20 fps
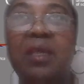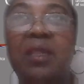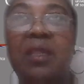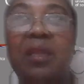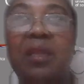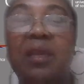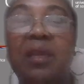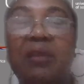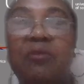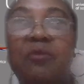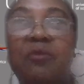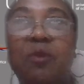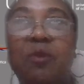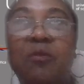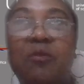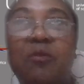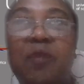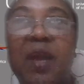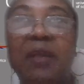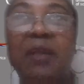3, 4,
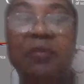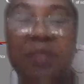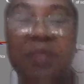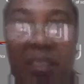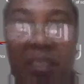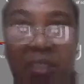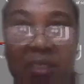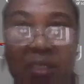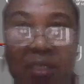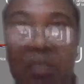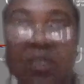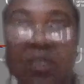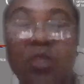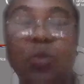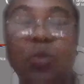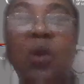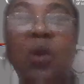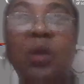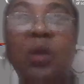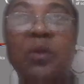5, the
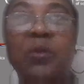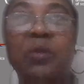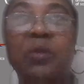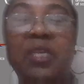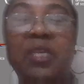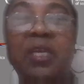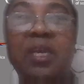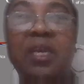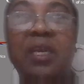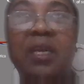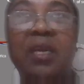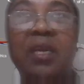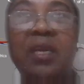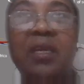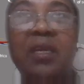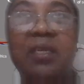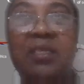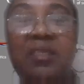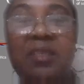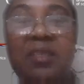sixth one you take,
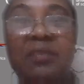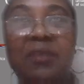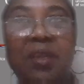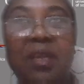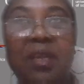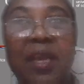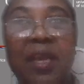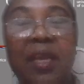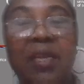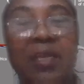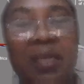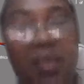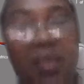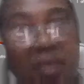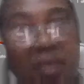7, 8,